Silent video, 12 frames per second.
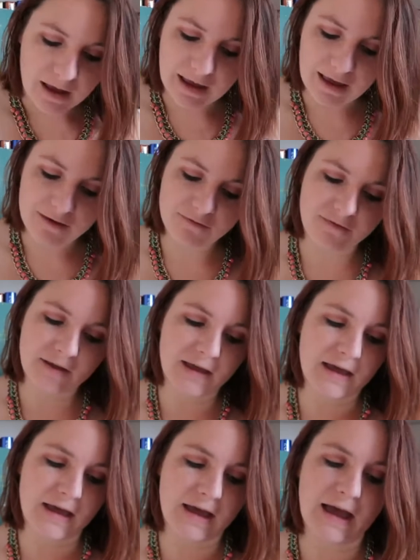I have
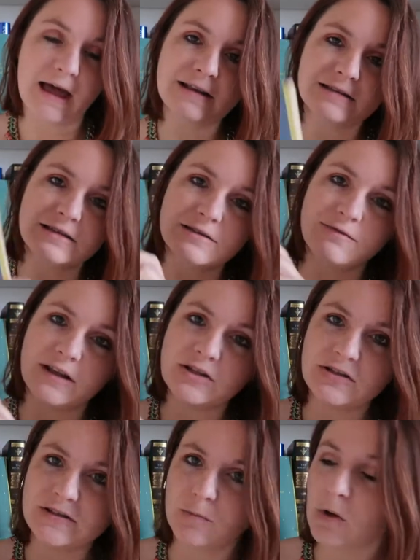Alice's
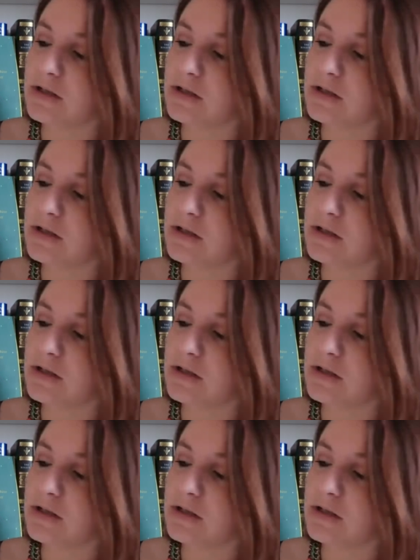Adventures in